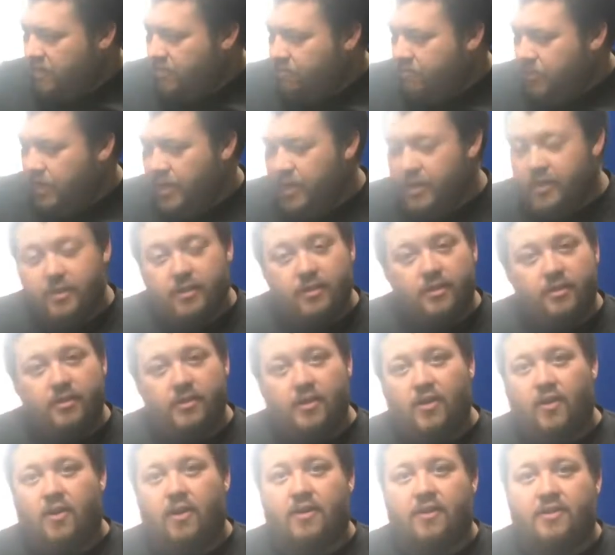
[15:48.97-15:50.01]
but
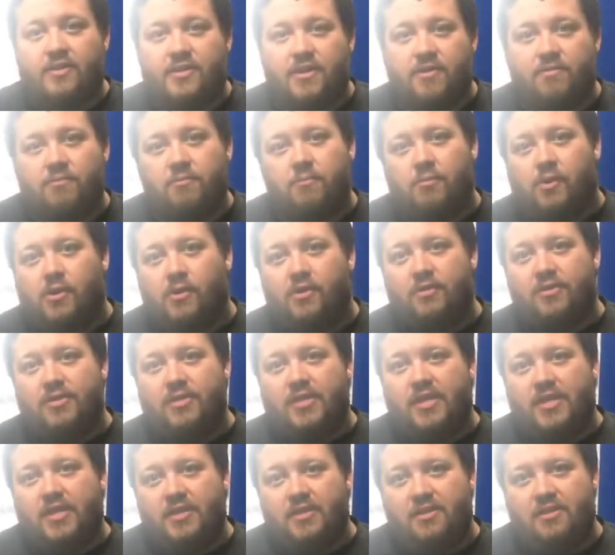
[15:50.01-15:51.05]
the RX-7 parts
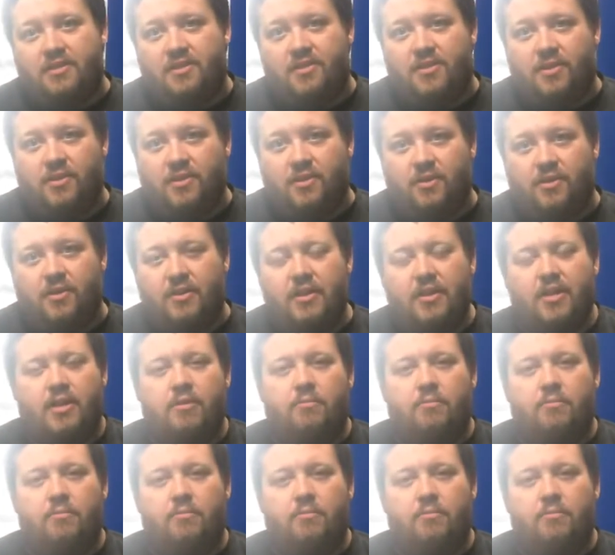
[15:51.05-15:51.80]
did, so